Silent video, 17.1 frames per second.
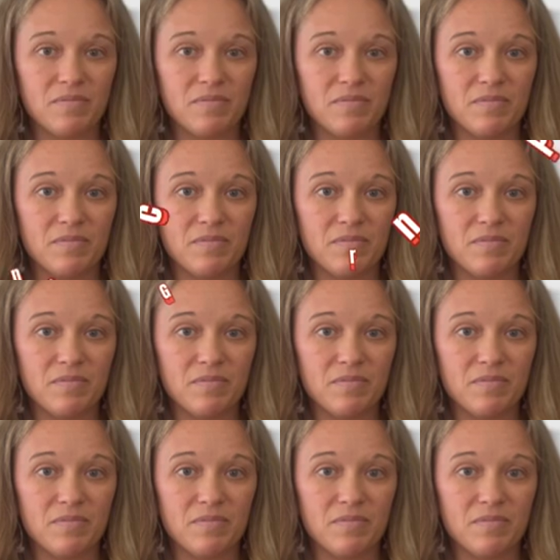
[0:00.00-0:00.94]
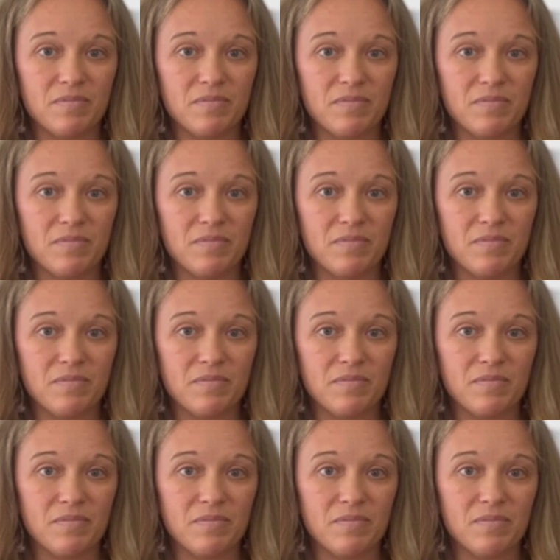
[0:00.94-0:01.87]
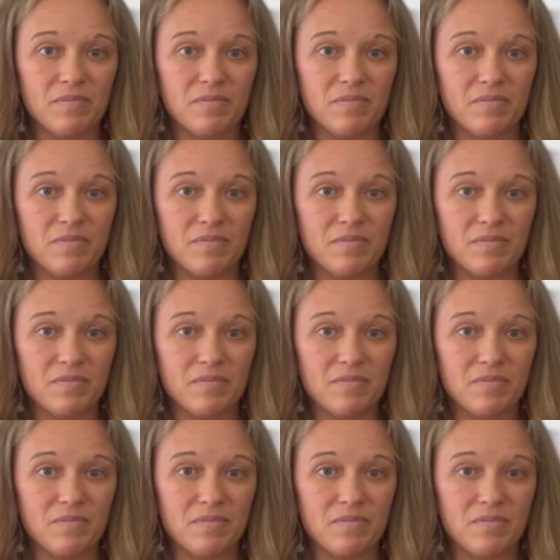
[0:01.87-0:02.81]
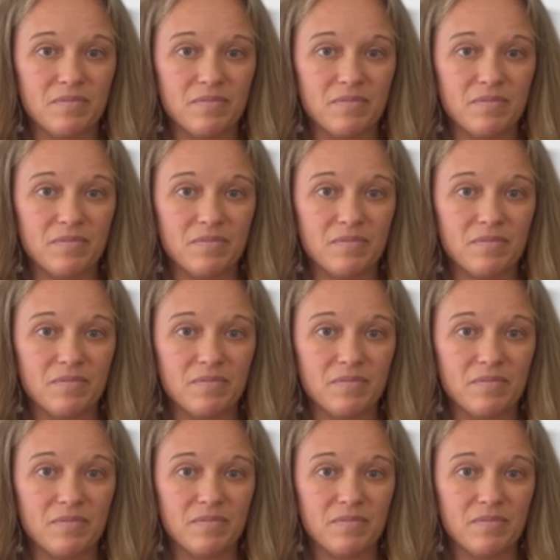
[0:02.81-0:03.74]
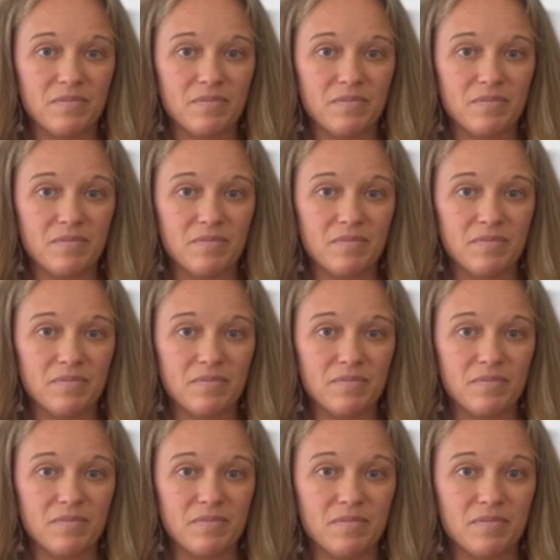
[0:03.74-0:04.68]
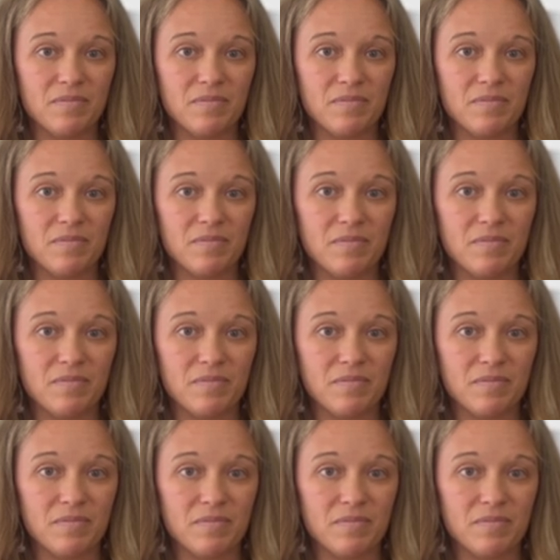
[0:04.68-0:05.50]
(not speaking)